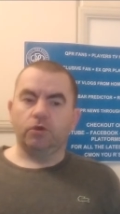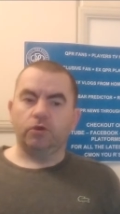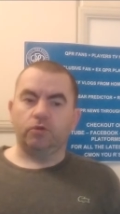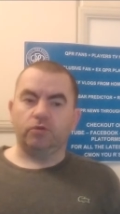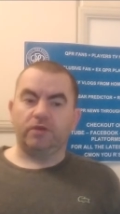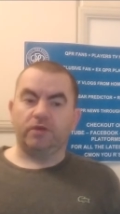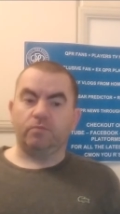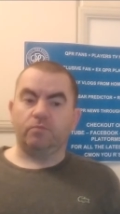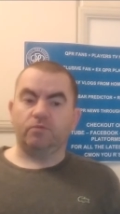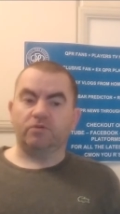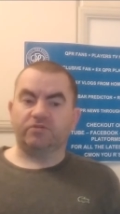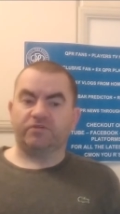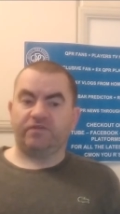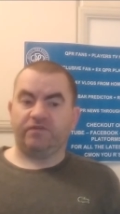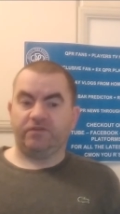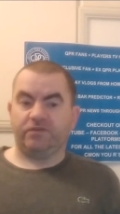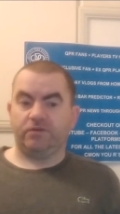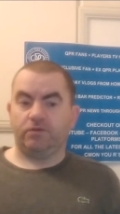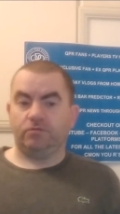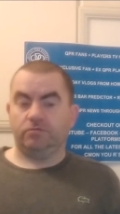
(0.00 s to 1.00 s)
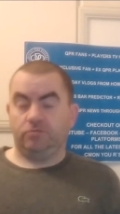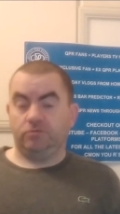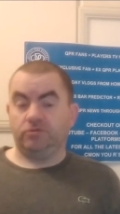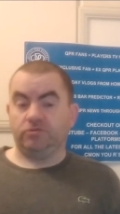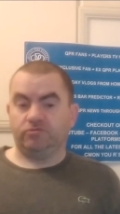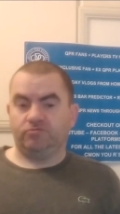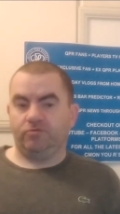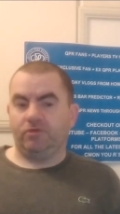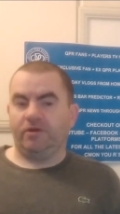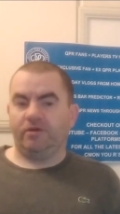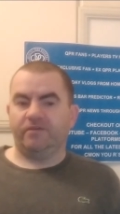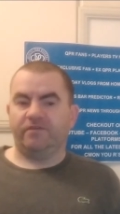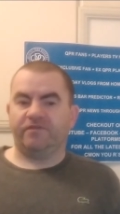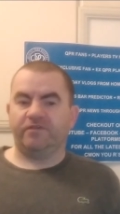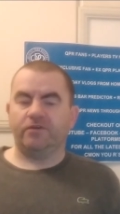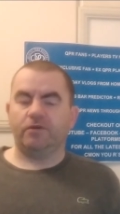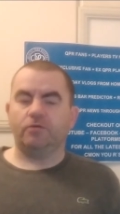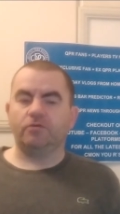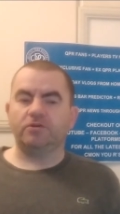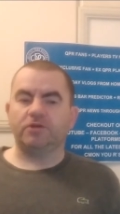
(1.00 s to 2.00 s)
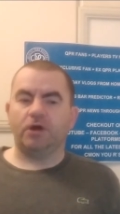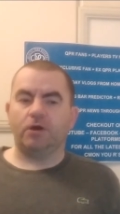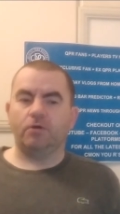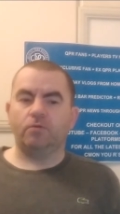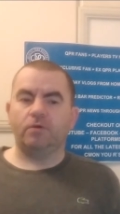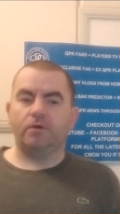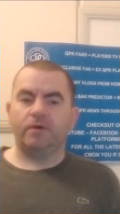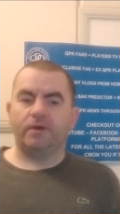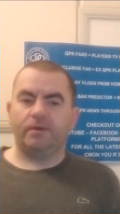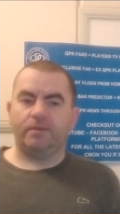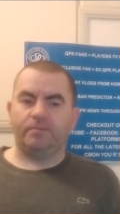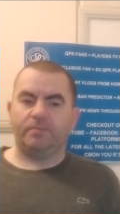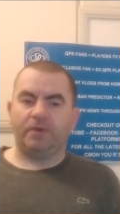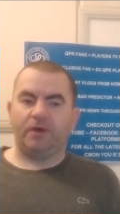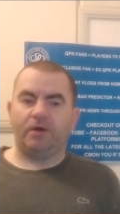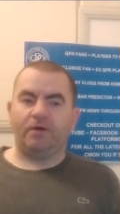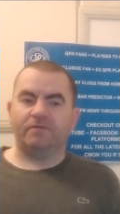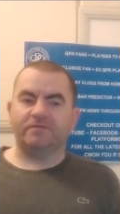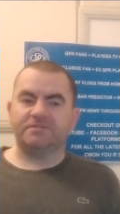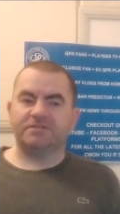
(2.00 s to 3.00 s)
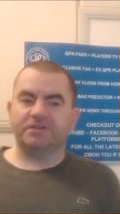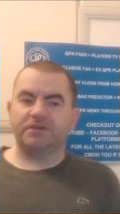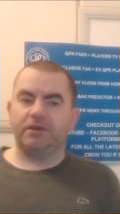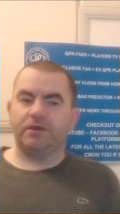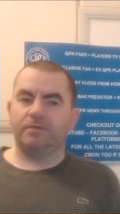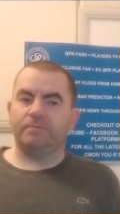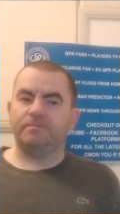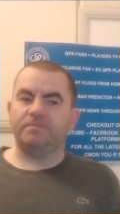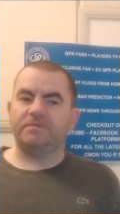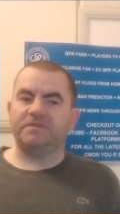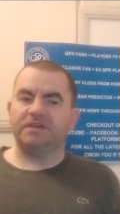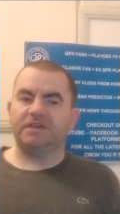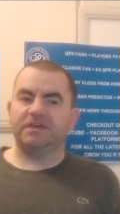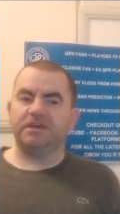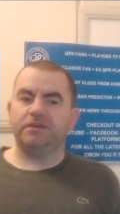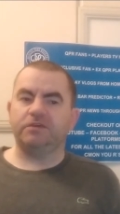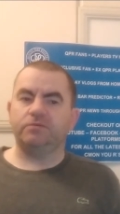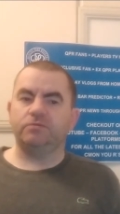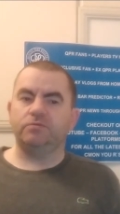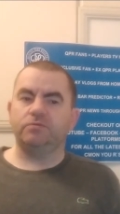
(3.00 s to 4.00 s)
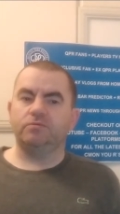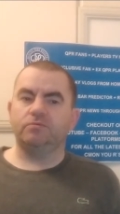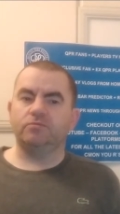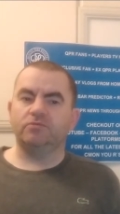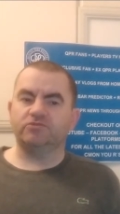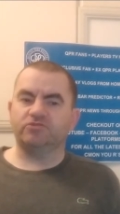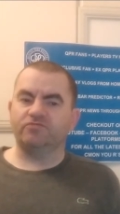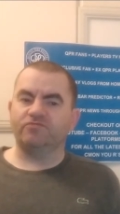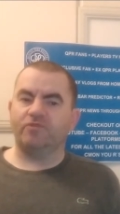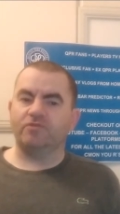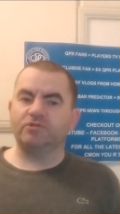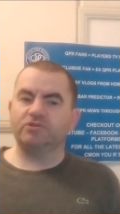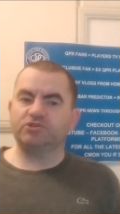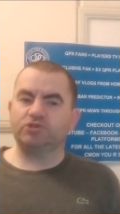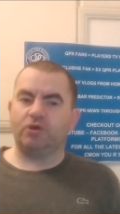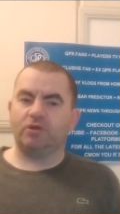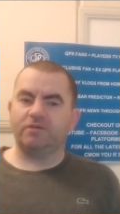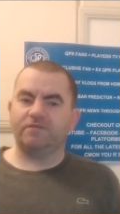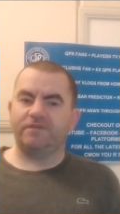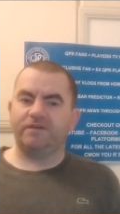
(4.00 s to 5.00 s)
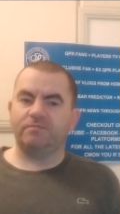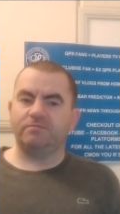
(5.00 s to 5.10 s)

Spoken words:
who then was like free on goal. But obviously, Dickie was the wrong side of